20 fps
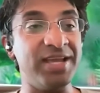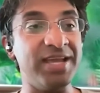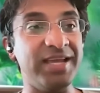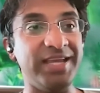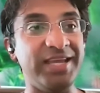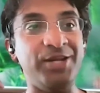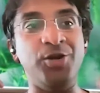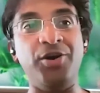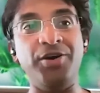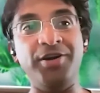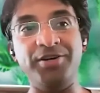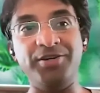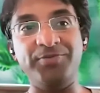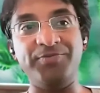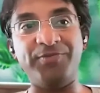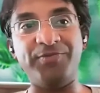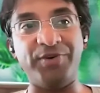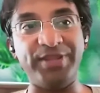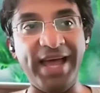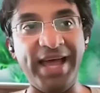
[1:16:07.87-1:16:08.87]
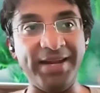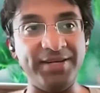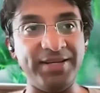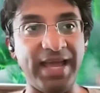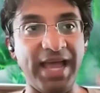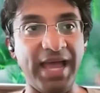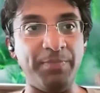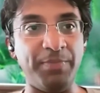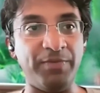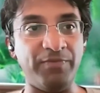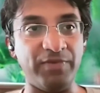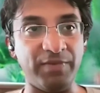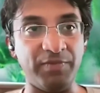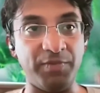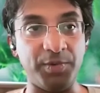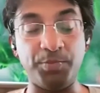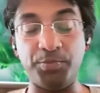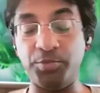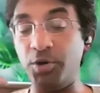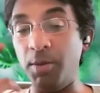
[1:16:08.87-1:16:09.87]
In order for that to happen, we
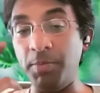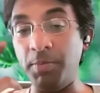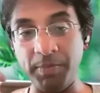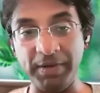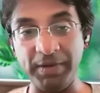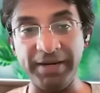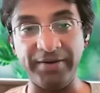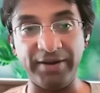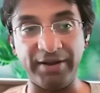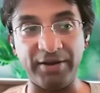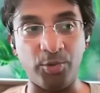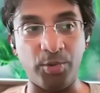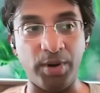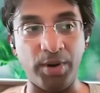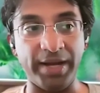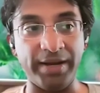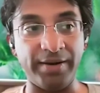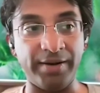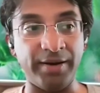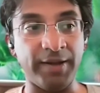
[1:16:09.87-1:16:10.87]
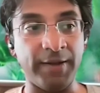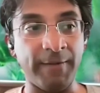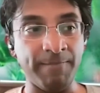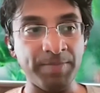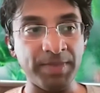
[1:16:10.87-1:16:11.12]
would probably require